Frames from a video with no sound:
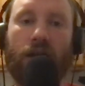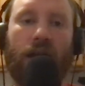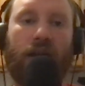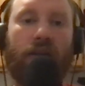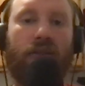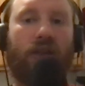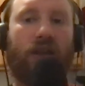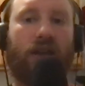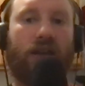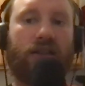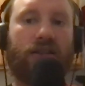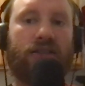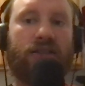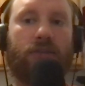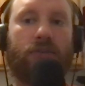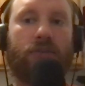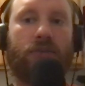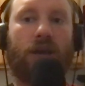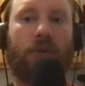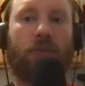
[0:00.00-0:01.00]
And then in
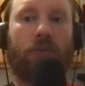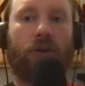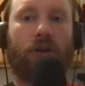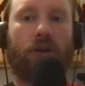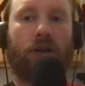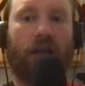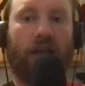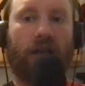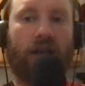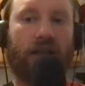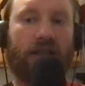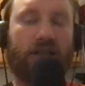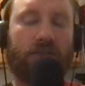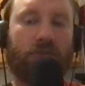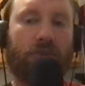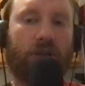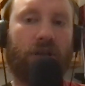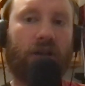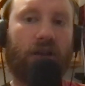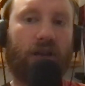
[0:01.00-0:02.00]
September, it has
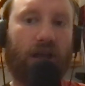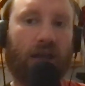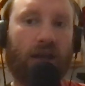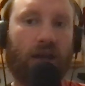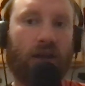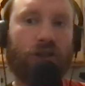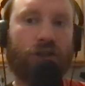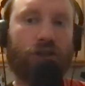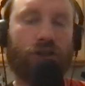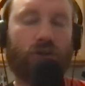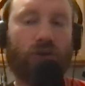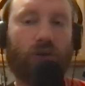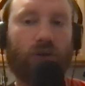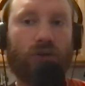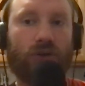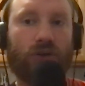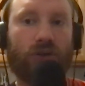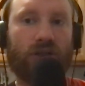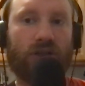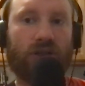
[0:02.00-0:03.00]
been an
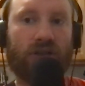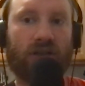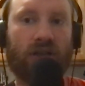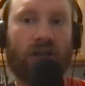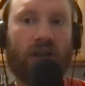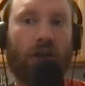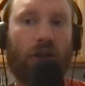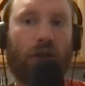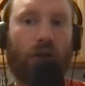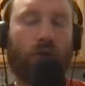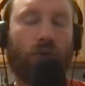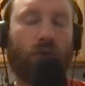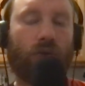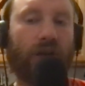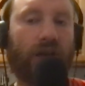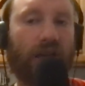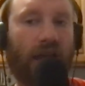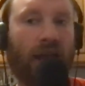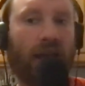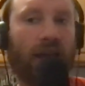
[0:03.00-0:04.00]
atrocious
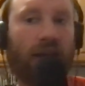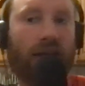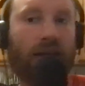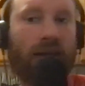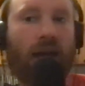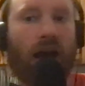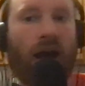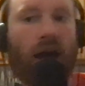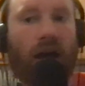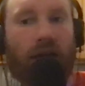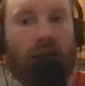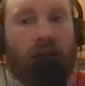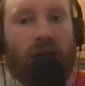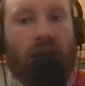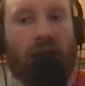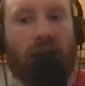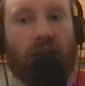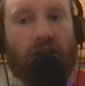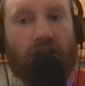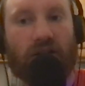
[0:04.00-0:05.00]
389
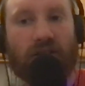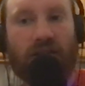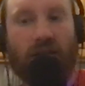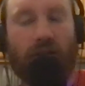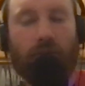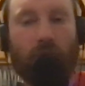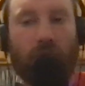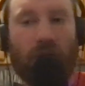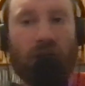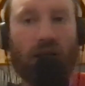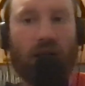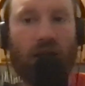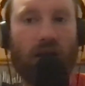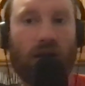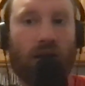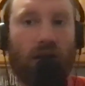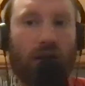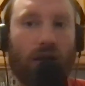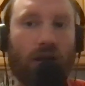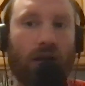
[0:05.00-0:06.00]
hitters have been
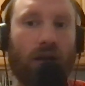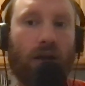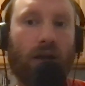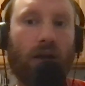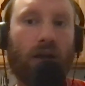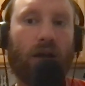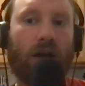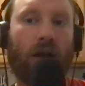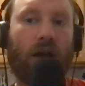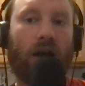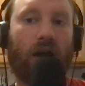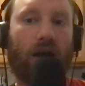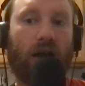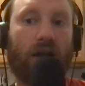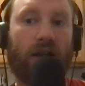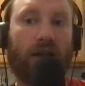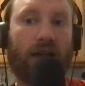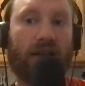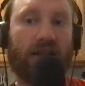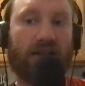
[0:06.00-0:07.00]
hitting
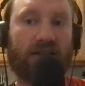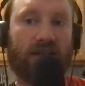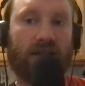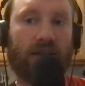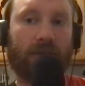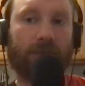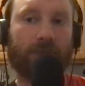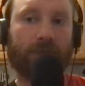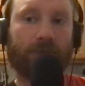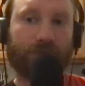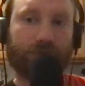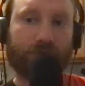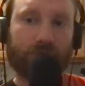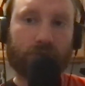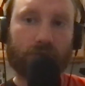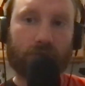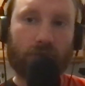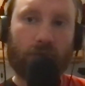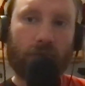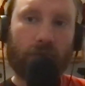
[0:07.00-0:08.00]
against him.
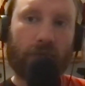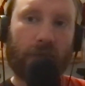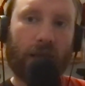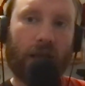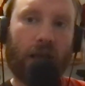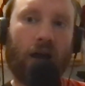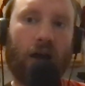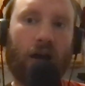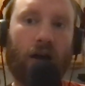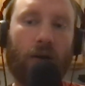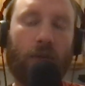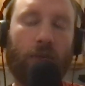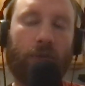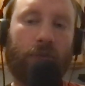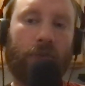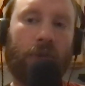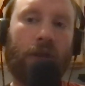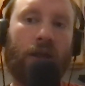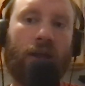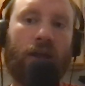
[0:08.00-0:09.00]

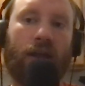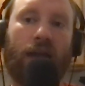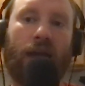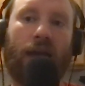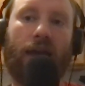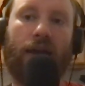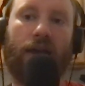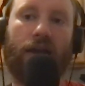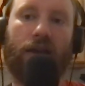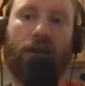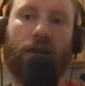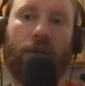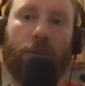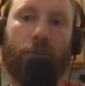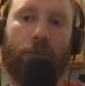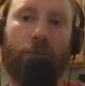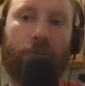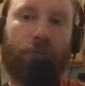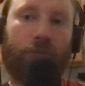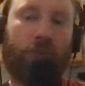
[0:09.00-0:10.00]
Um, and
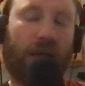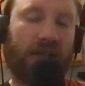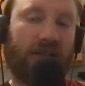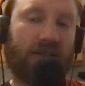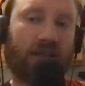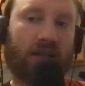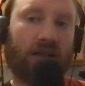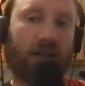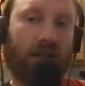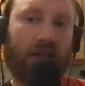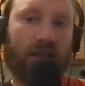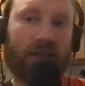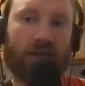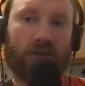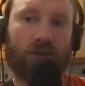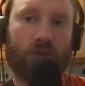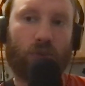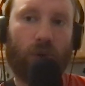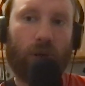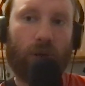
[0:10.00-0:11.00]
basically
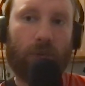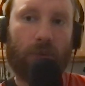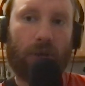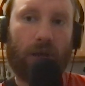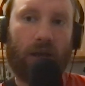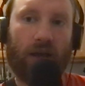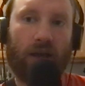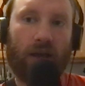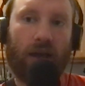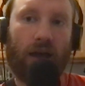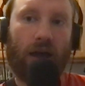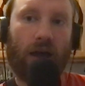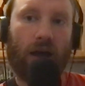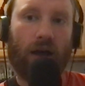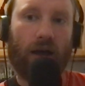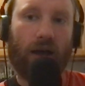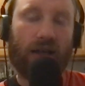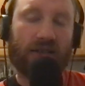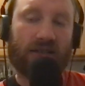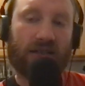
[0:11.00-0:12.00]
his whip
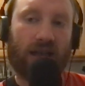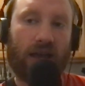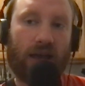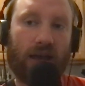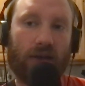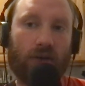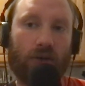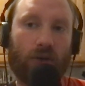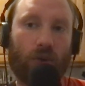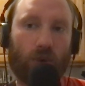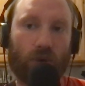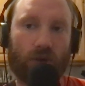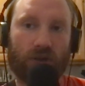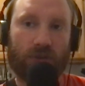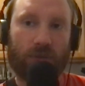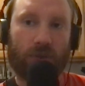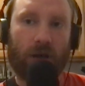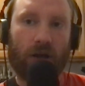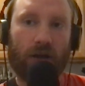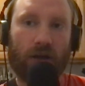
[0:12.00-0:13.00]
has had
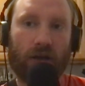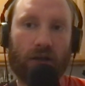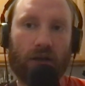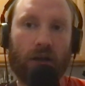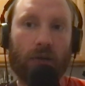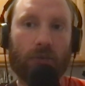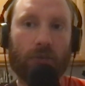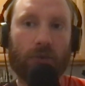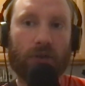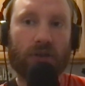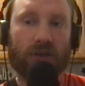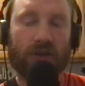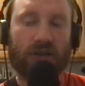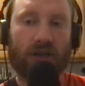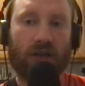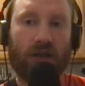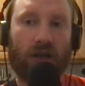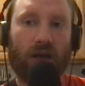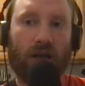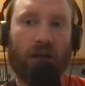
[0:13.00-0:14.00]
corresponding numbers.